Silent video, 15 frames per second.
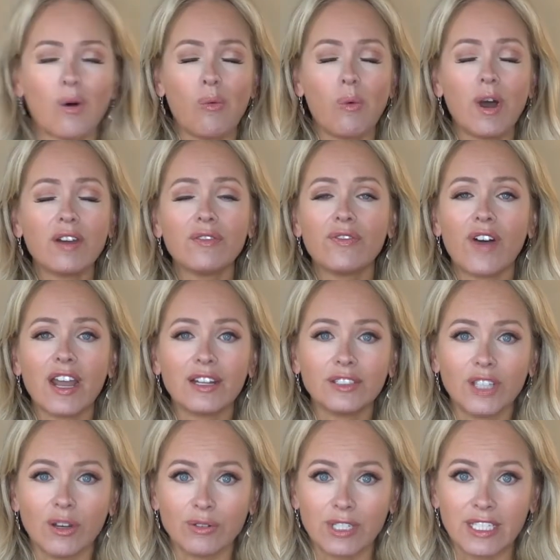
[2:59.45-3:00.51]
One final
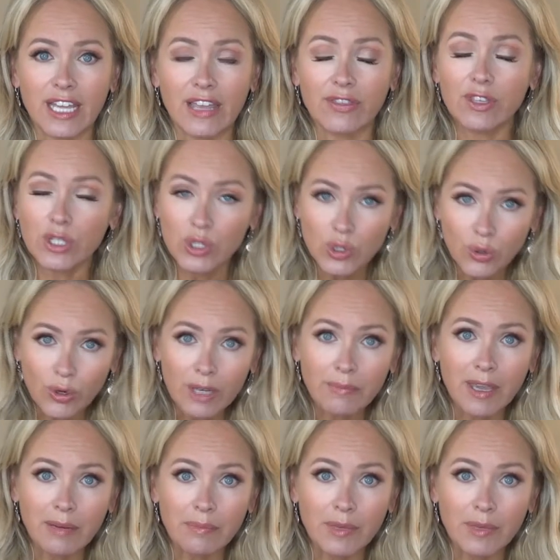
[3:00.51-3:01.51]
note today. This story made